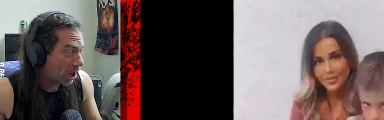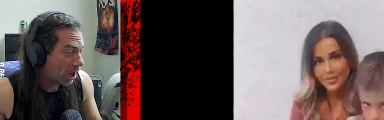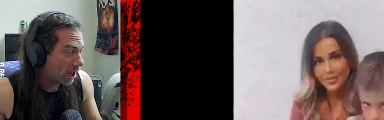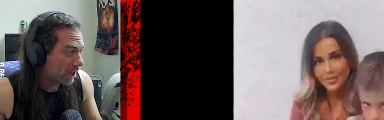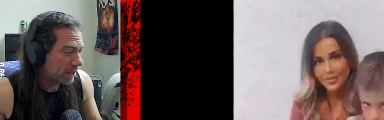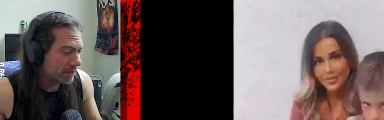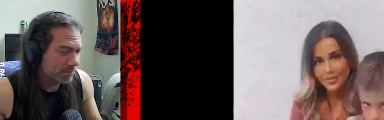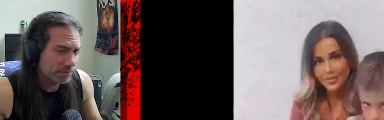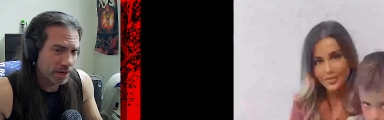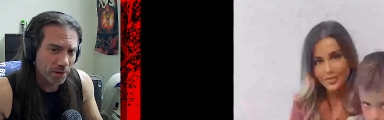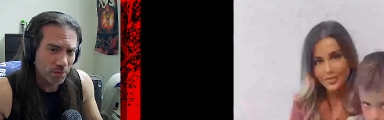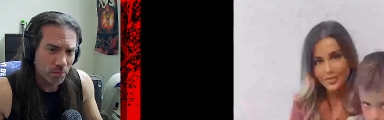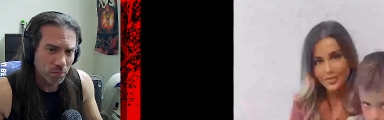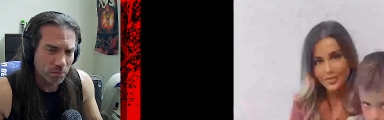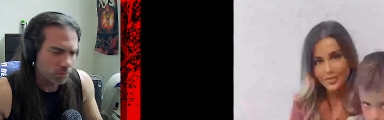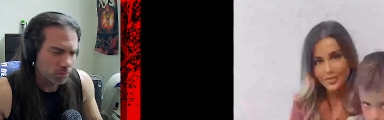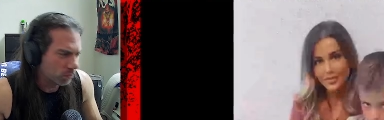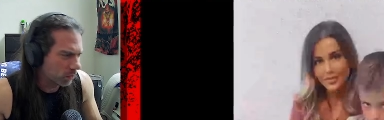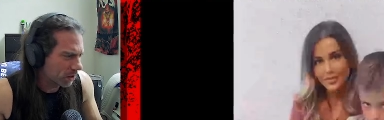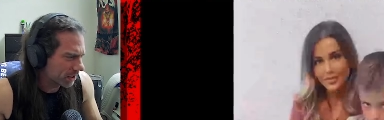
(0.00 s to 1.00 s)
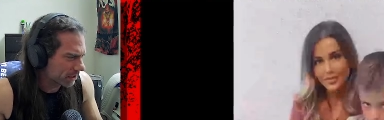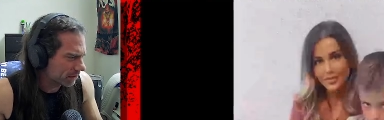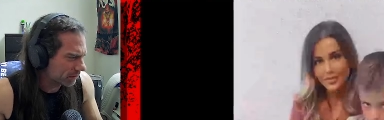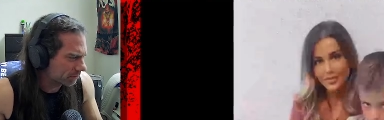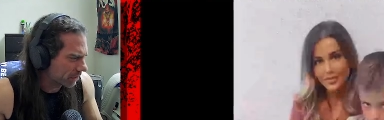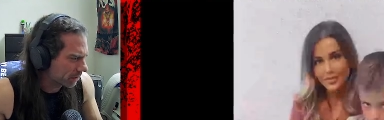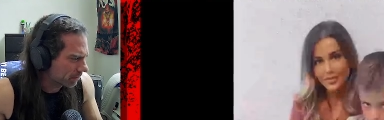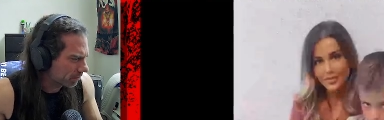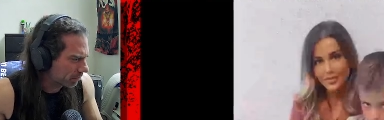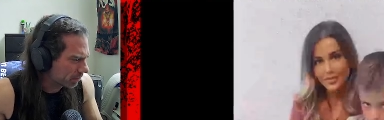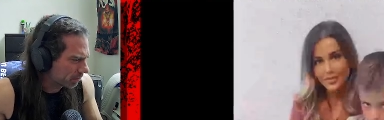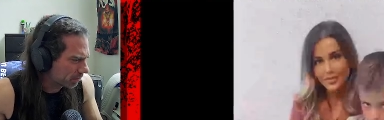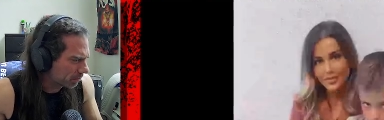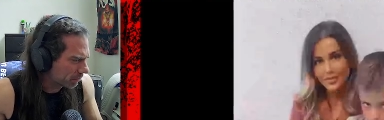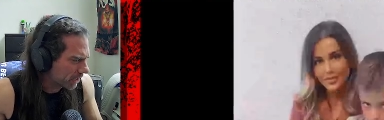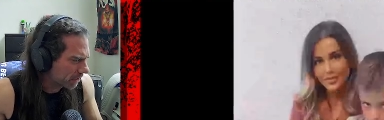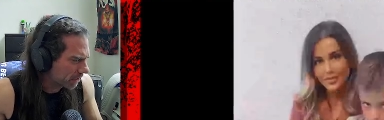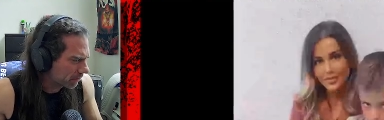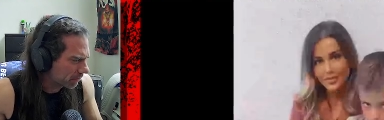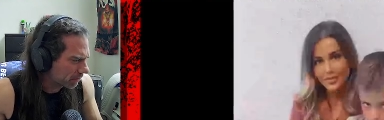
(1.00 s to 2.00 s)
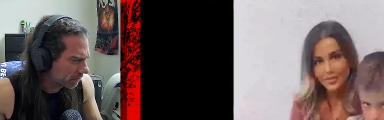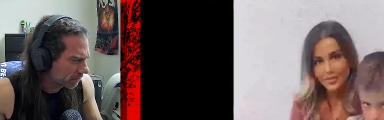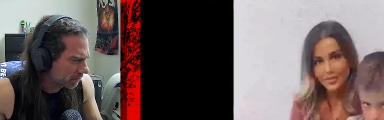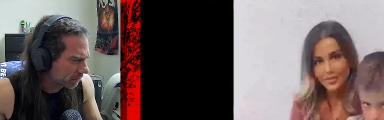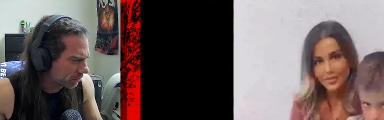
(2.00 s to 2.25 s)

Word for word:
Speaker 1: In my what? My what